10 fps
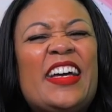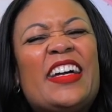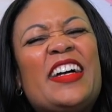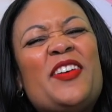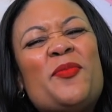
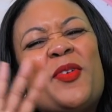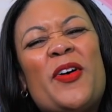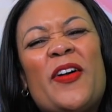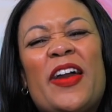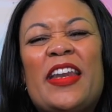Good
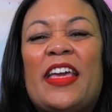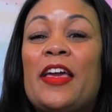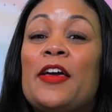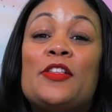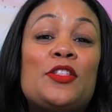morning
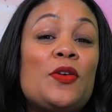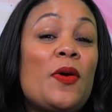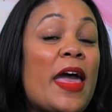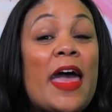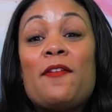
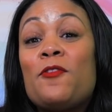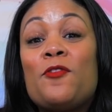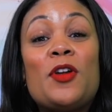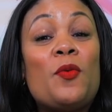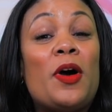to
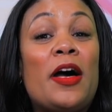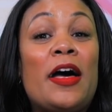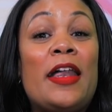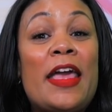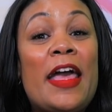
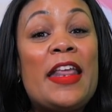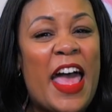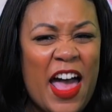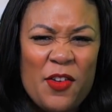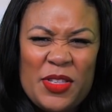everyone, and
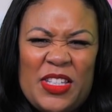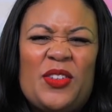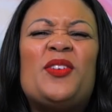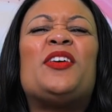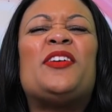how do
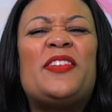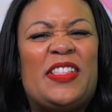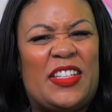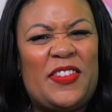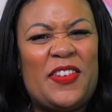you
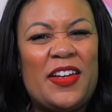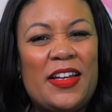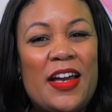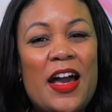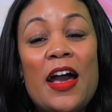do?
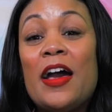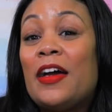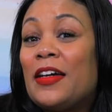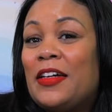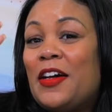
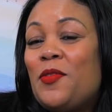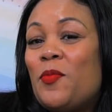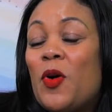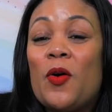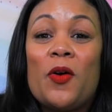Good
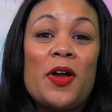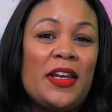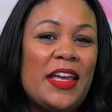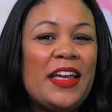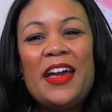
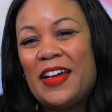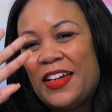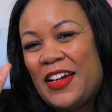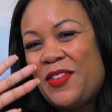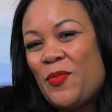morning,
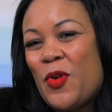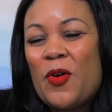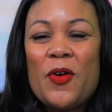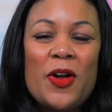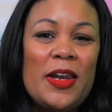good
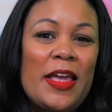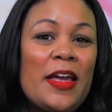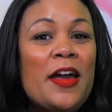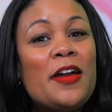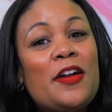morning,
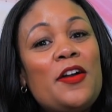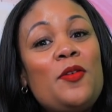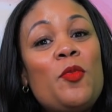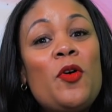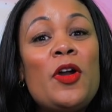good
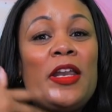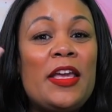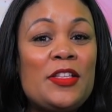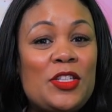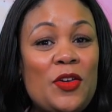morning to